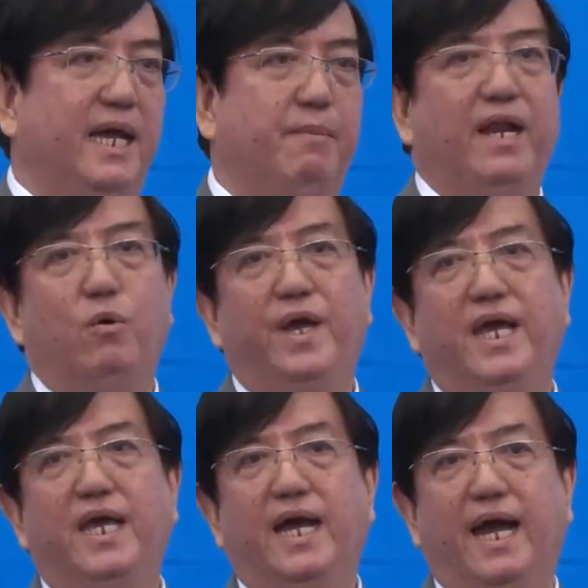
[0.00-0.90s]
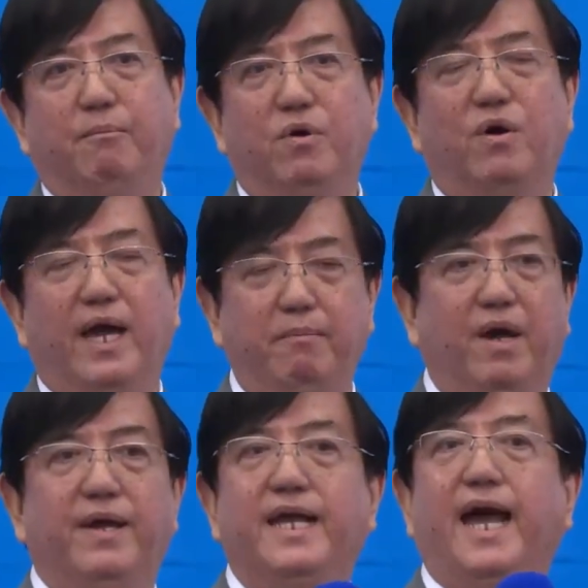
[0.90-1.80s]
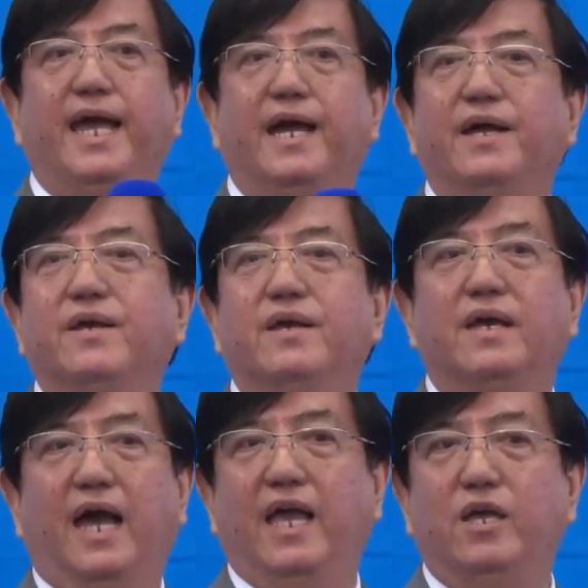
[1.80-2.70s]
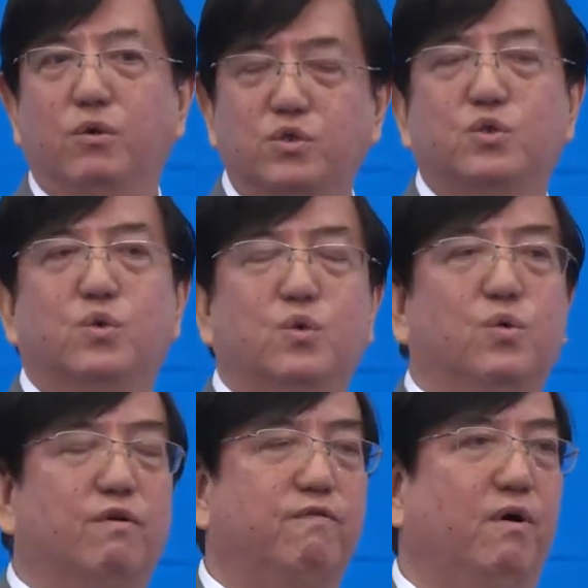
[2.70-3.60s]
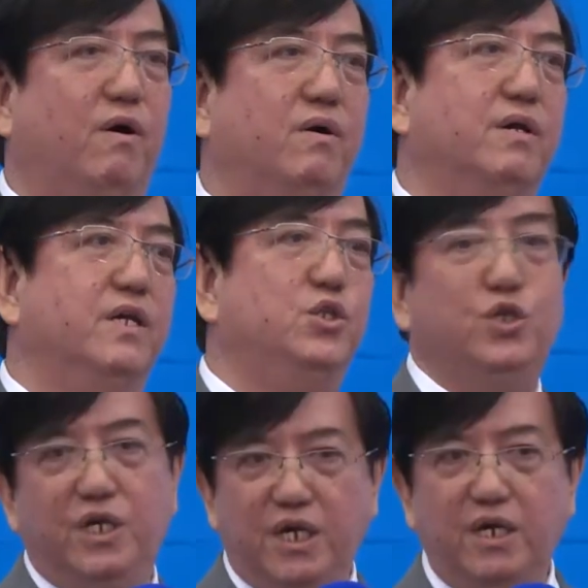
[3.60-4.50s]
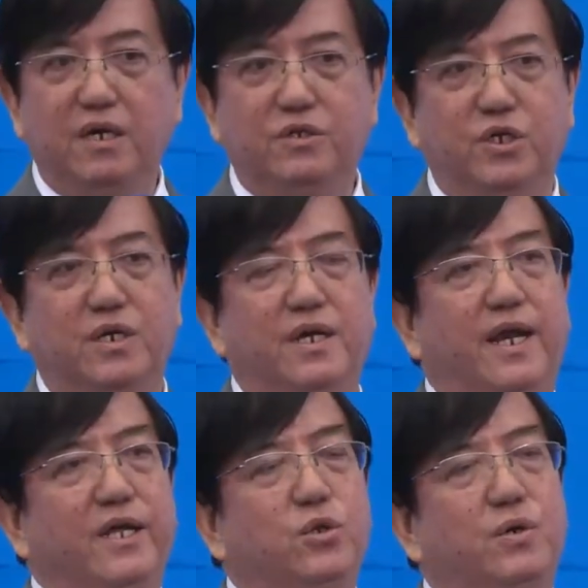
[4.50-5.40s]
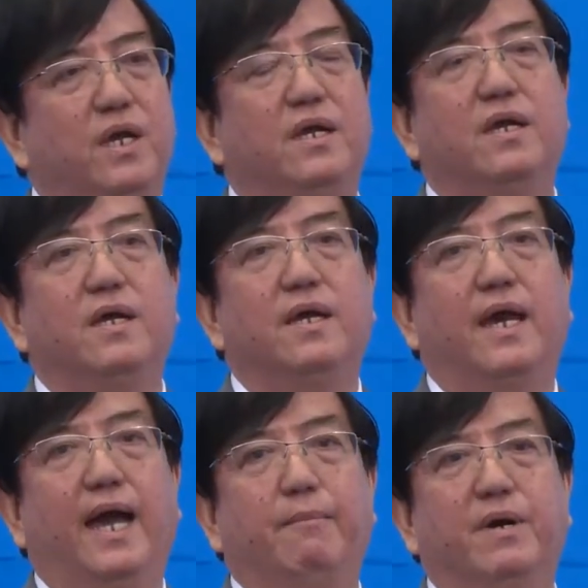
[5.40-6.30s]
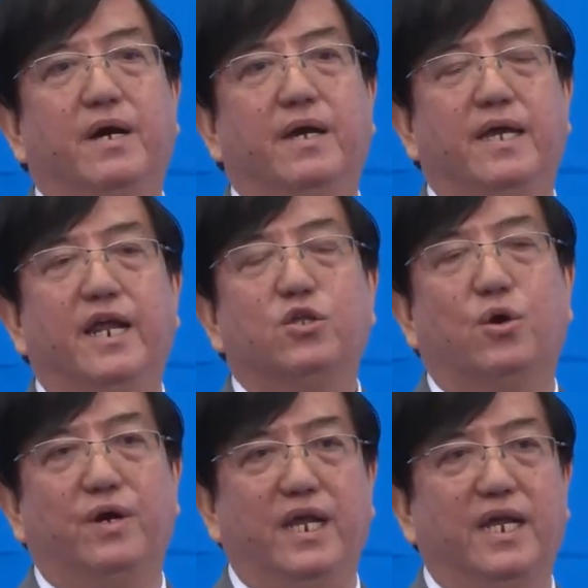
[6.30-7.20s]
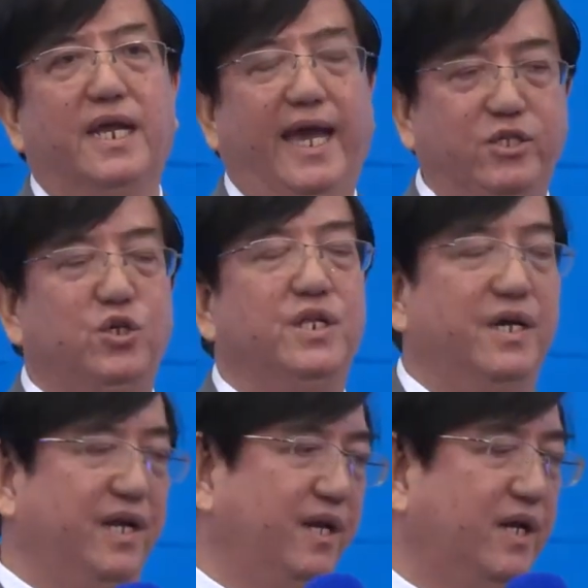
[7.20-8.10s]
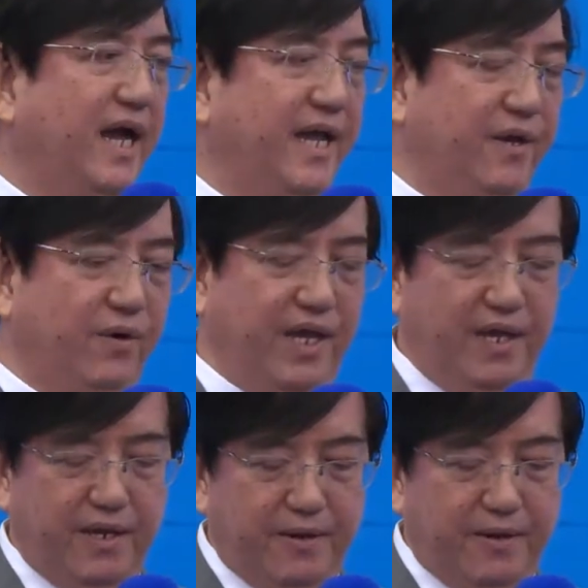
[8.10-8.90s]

By the way, I'm not MLM guy. I used to work for GE, General Electric. I'm an electronic engineering guy, okay?